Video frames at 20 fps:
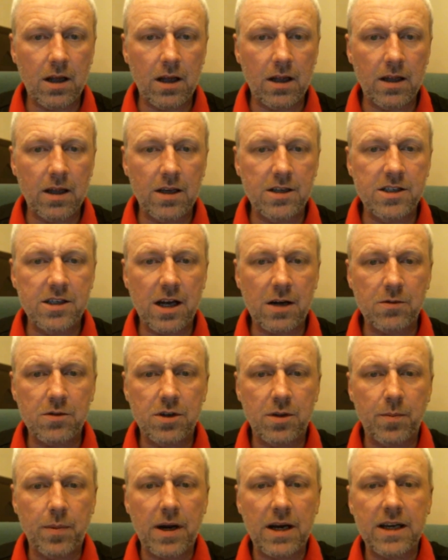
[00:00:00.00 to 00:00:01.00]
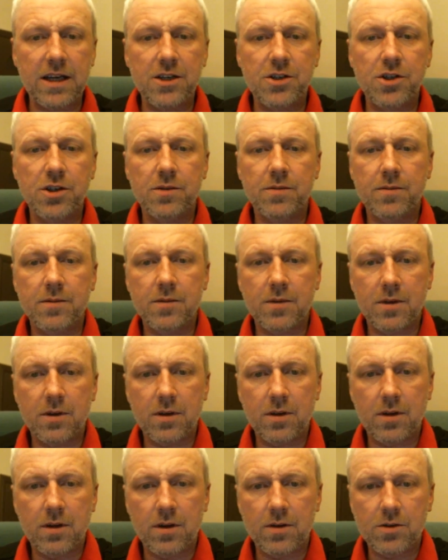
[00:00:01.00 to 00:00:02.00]
This is out of the package.
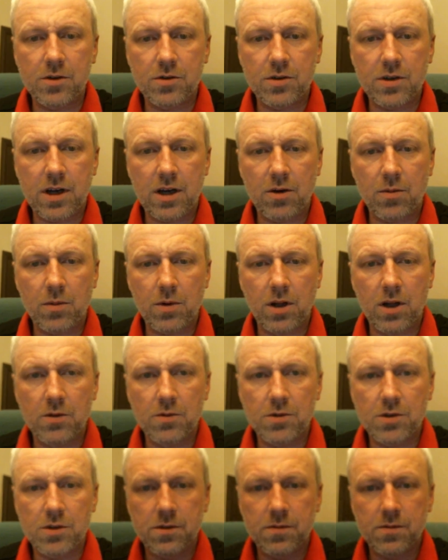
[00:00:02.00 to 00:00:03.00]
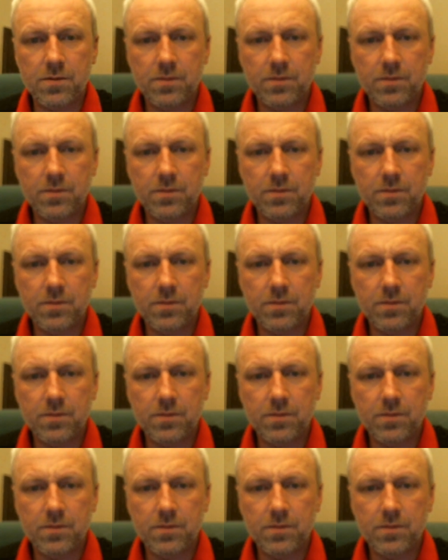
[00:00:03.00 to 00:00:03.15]
Let's just get up close.